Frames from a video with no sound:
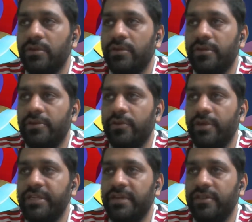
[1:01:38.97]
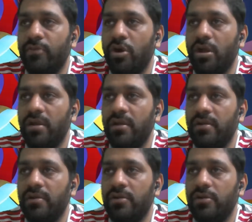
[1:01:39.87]
Here's Croatia with the ball.
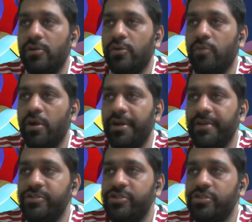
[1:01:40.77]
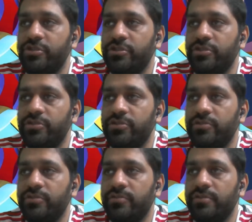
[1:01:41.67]
To Modric.
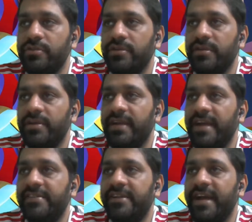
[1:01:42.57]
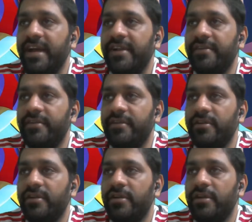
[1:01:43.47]
Nicely done.
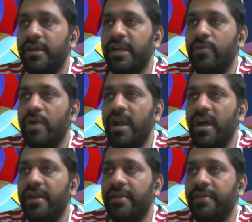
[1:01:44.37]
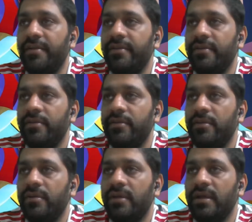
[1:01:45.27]
Really well done.
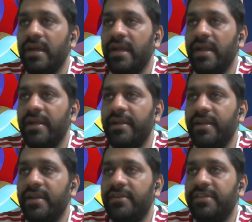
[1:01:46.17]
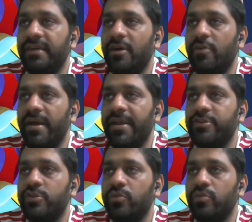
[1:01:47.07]
And England somehow
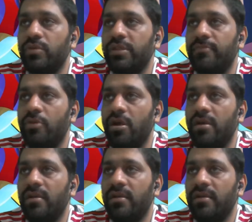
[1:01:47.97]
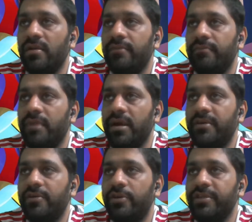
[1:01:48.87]
managed to win the ball. But
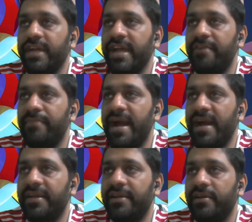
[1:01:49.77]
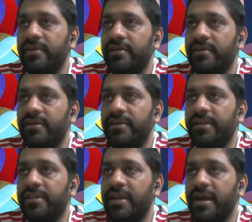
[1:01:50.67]
Croatia get it back here.
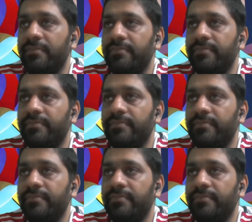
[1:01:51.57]
Here they come.